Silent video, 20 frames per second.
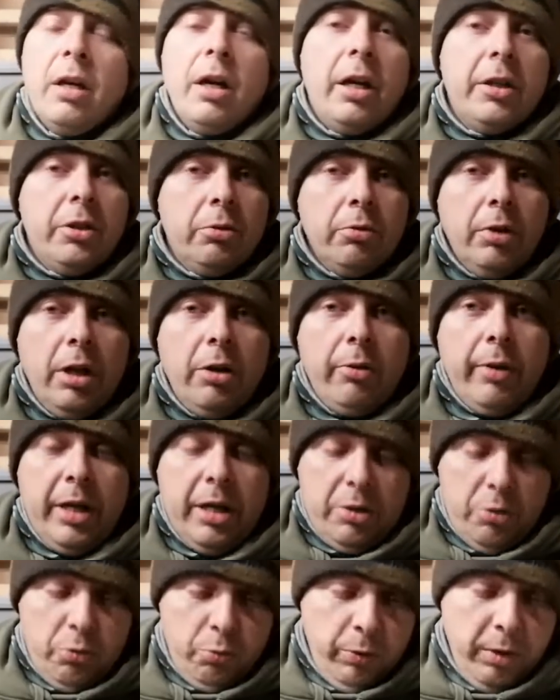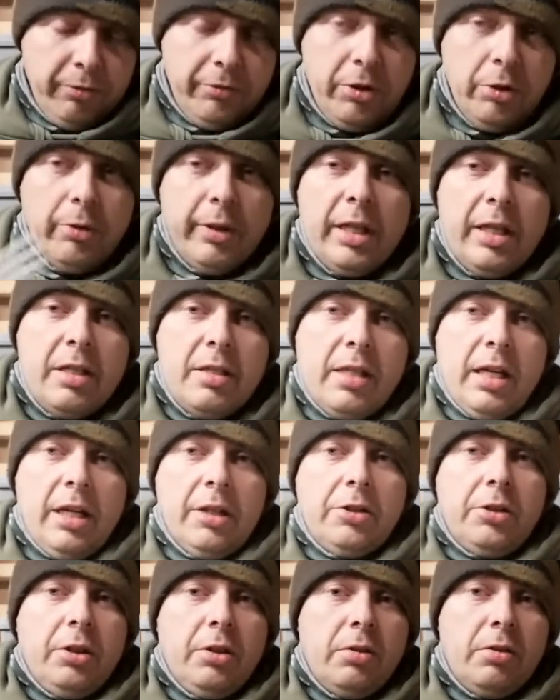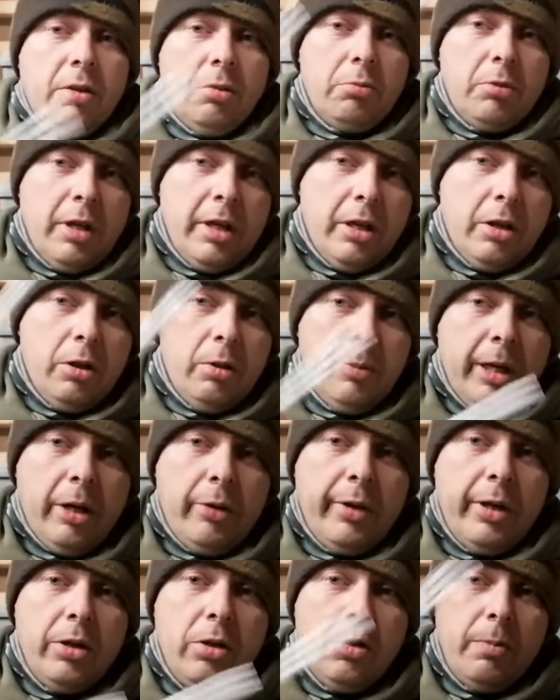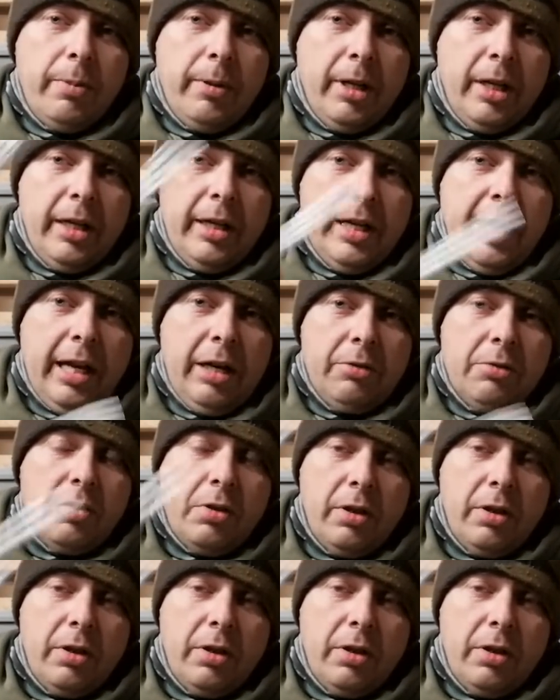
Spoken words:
And you'll notice with doing these actions, obviously you're going to be going up and down.